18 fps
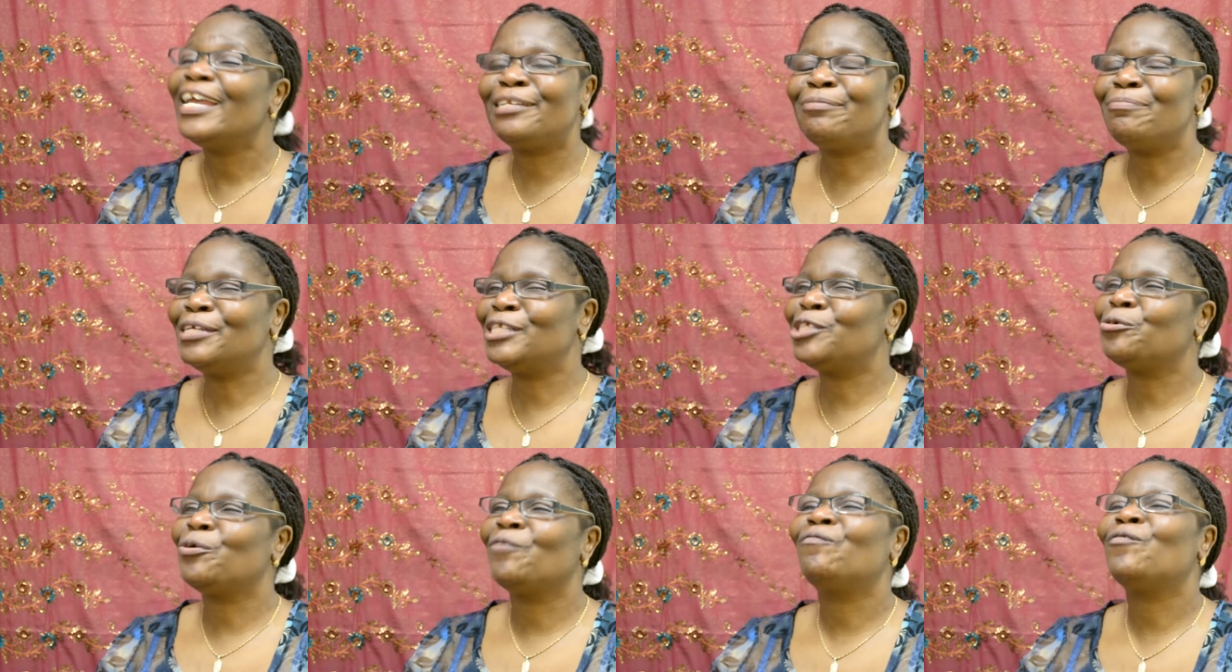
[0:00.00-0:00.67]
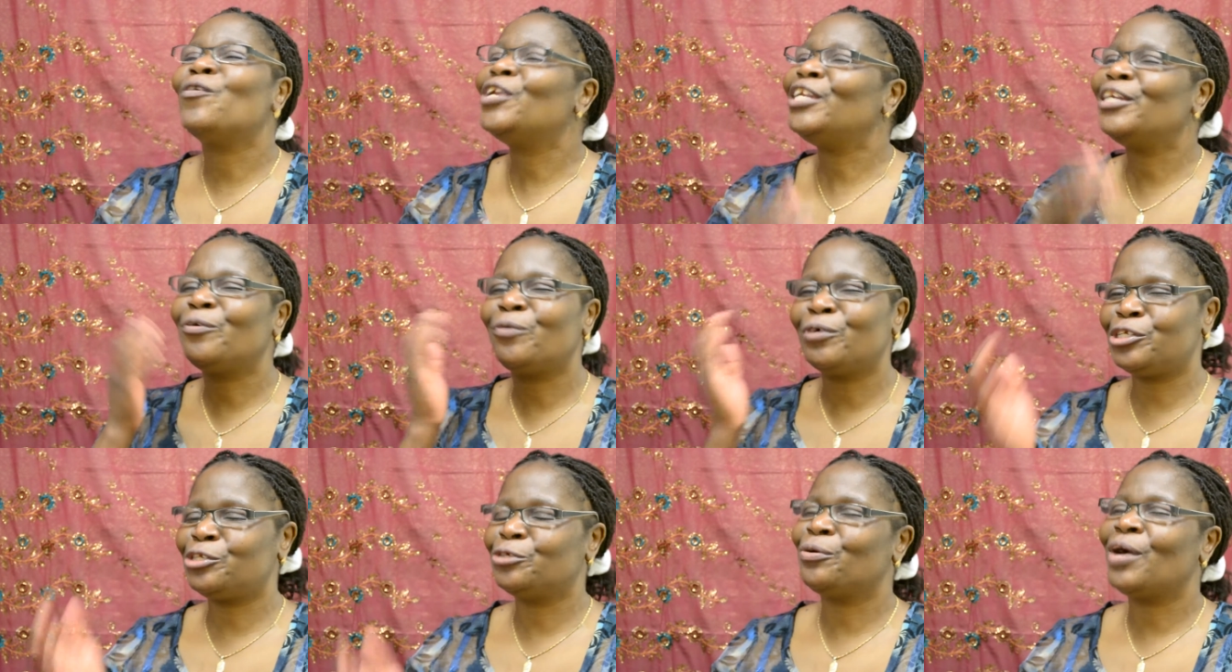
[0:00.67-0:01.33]
it means we've only
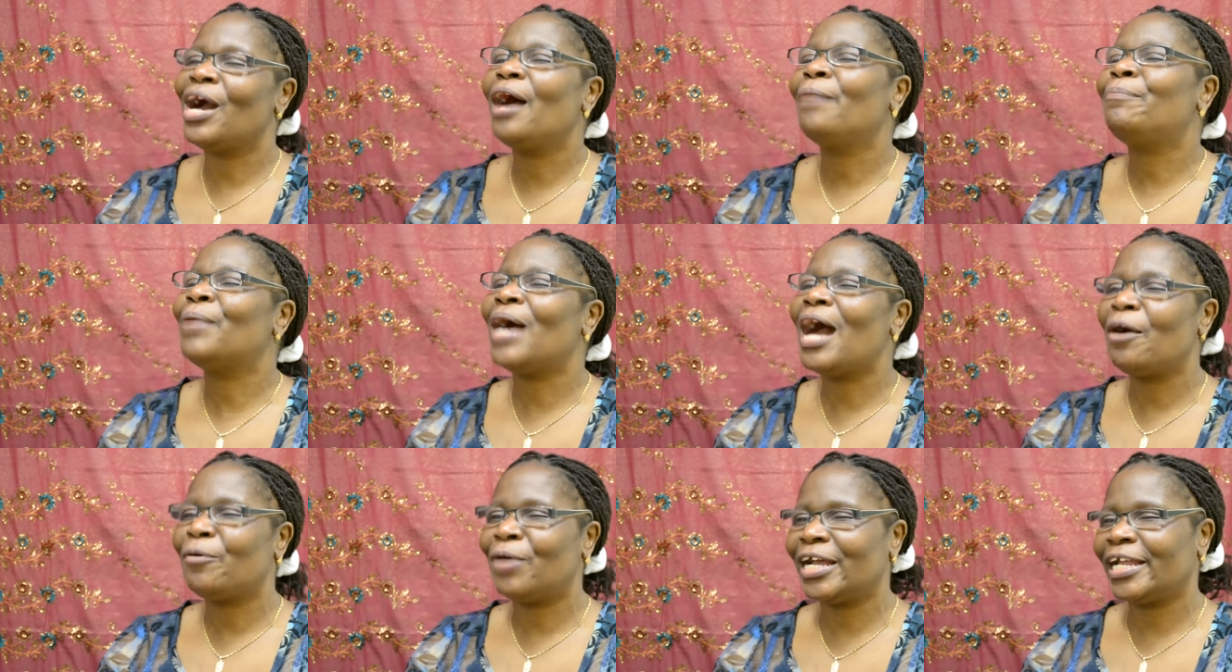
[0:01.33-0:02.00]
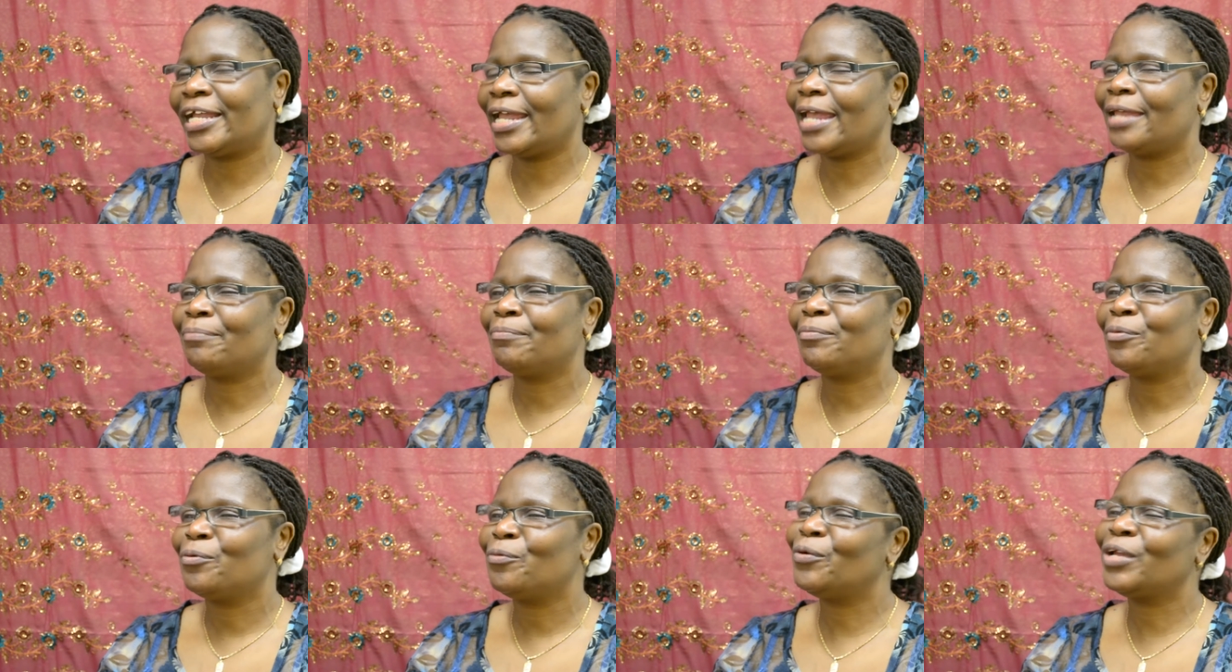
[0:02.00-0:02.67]
got to up our
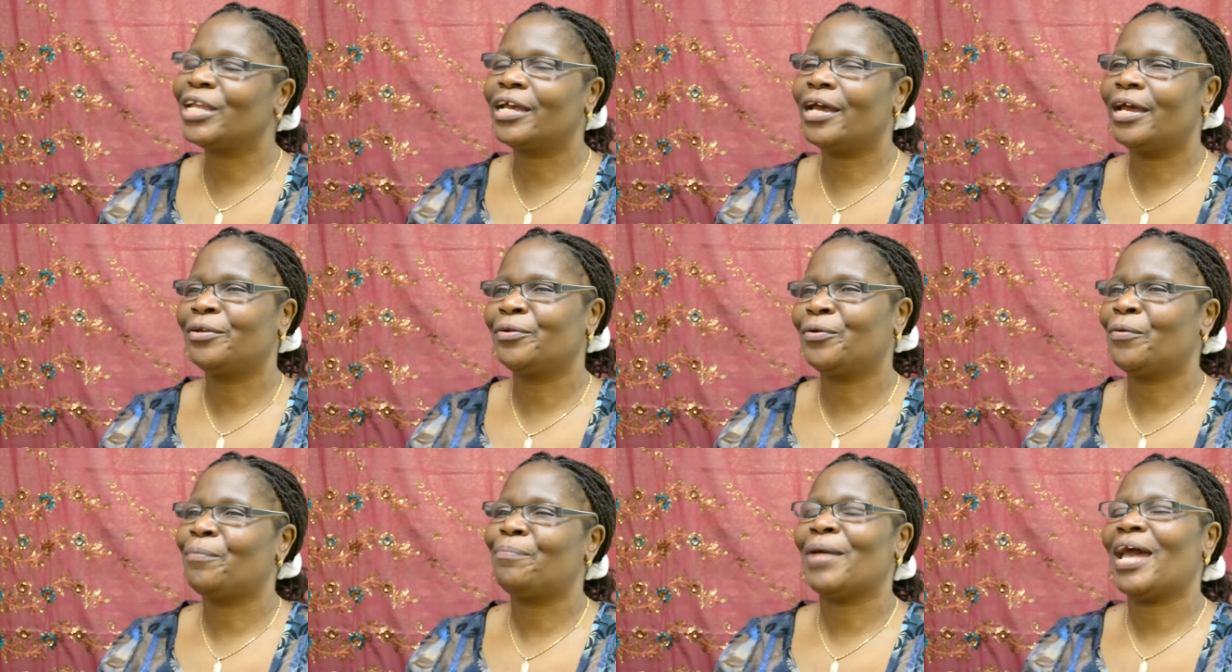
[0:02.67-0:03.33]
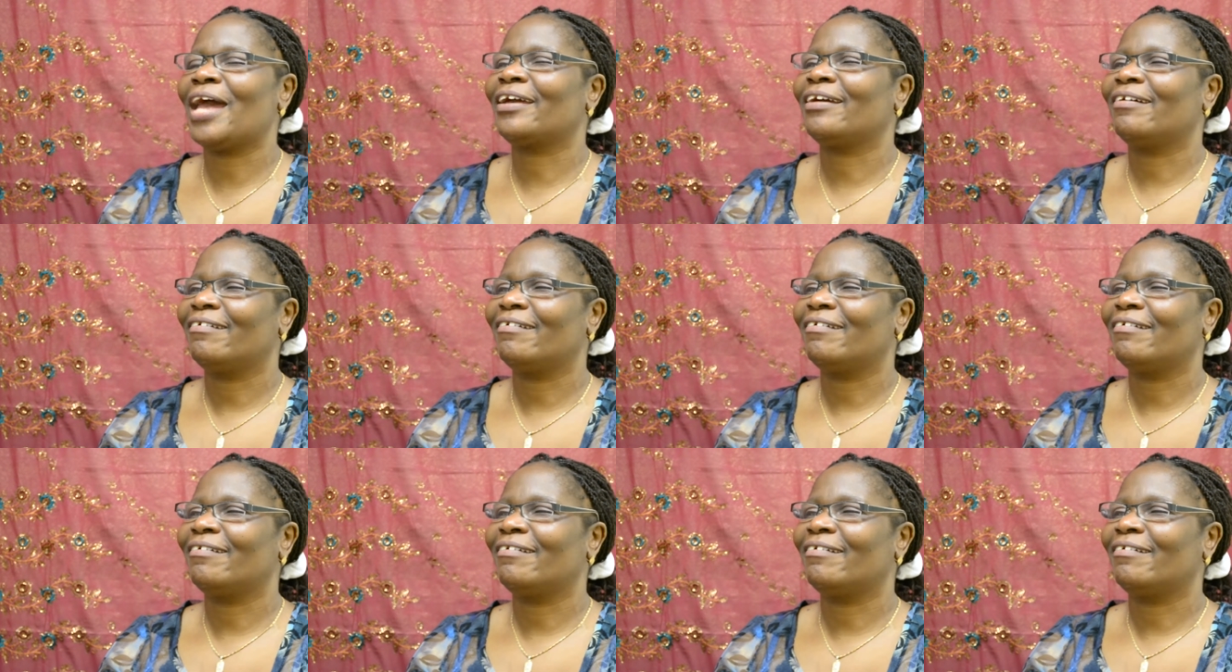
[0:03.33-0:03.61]
game. We can't go back.